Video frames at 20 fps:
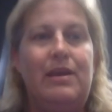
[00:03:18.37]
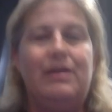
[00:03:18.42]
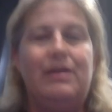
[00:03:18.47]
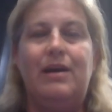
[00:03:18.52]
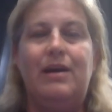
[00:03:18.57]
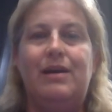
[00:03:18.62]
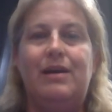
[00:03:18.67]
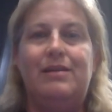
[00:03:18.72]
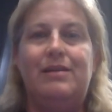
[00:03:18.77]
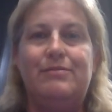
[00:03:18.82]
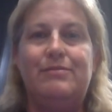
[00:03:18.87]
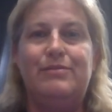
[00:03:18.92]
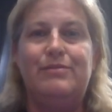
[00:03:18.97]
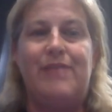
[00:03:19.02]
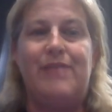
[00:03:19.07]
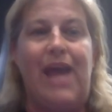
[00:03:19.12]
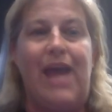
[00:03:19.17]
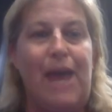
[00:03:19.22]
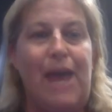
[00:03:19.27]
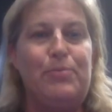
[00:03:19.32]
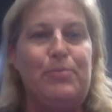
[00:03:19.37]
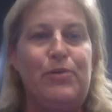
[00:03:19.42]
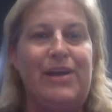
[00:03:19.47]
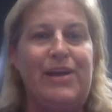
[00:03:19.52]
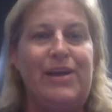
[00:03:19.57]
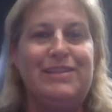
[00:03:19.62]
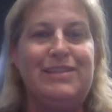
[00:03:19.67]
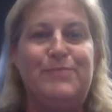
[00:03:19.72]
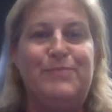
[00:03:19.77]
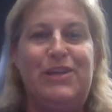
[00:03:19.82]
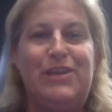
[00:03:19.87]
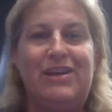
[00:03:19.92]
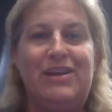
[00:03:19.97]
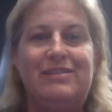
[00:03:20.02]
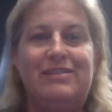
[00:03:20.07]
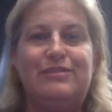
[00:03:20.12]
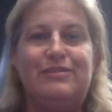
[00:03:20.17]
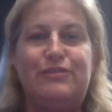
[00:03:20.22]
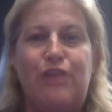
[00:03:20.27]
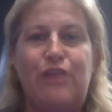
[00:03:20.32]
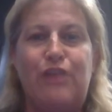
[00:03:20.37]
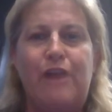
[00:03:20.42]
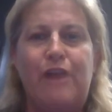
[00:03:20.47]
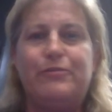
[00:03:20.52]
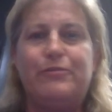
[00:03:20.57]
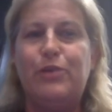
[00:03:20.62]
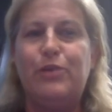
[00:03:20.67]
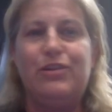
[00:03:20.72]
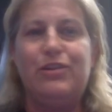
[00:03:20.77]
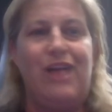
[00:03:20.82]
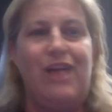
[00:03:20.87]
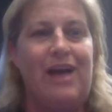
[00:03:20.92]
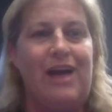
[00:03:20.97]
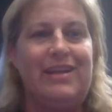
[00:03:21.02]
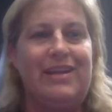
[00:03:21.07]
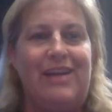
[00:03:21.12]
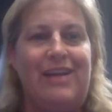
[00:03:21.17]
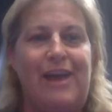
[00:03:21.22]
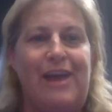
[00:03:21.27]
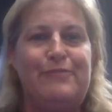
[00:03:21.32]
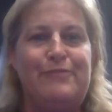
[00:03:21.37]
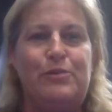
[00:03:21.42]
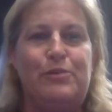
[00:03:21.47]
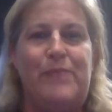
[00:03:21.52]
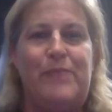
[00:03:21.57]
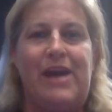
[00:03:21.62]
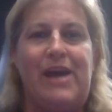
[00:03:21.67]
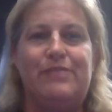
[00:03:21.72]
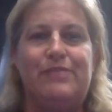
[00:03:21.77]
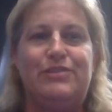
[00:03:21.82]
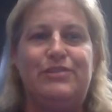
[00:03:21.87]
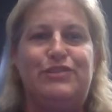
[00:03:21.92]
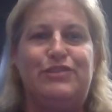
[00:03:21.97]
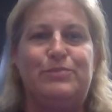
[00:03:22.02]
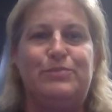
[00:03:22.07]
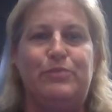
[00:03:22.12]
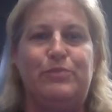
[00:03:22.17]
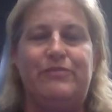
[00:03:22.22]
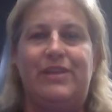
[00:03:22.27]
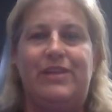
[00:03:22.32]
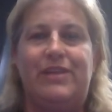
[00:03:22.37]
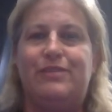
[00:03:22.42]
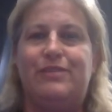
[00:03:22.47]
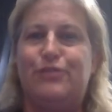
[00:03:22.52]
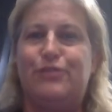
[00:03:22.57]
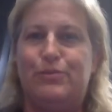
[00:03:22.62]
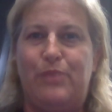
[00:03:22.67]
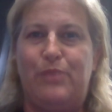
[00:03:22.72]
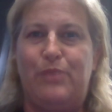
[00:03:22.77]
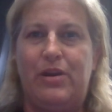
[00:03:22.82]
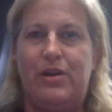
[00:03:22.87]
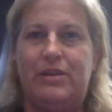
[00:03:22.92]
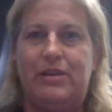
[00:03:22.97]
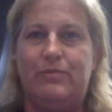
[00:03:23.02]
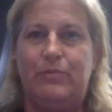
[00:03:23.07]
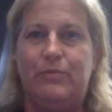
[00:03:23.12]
Apple has begun software locking iPhone batteries to prevent third-party